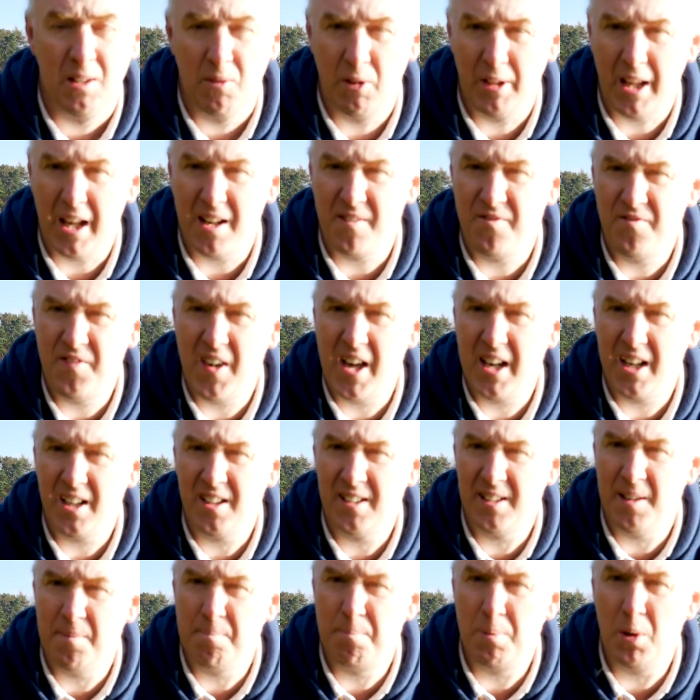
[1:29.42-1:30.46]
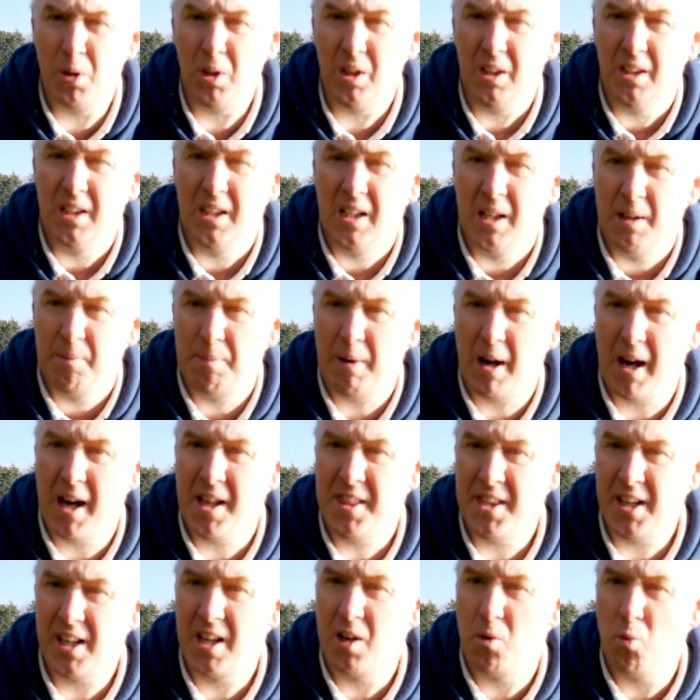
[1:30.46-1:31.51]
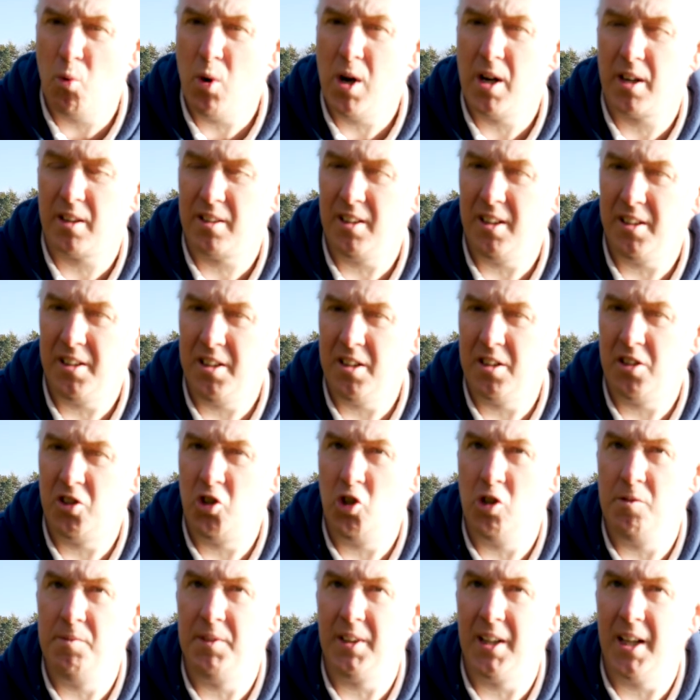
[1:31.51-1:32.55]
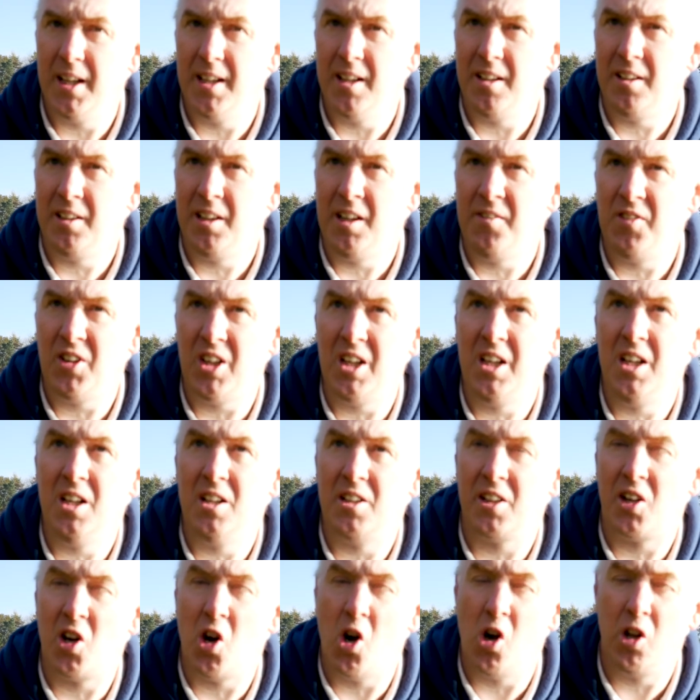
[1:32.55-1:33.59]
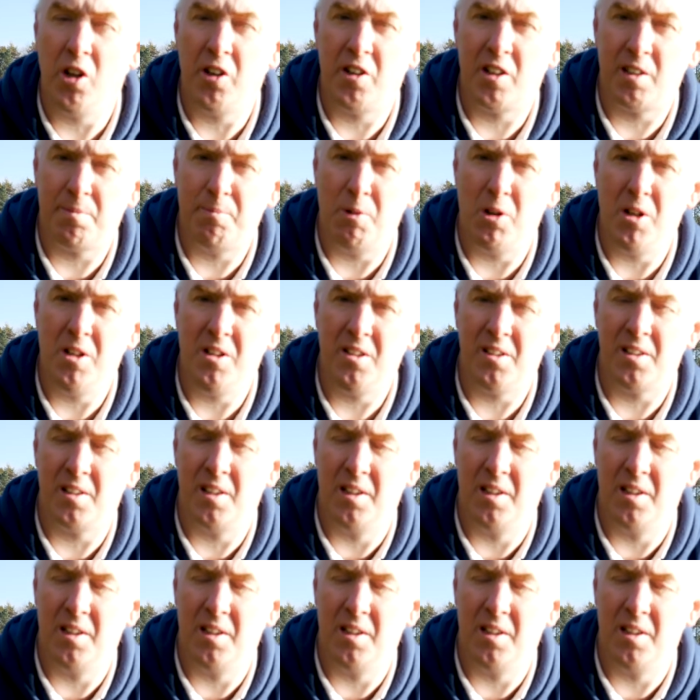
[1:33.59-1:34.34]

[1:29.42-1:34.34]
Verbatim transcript: Well, that's very simple, but I think it works. Let's hear the two of them together, see if we can hear the call and response.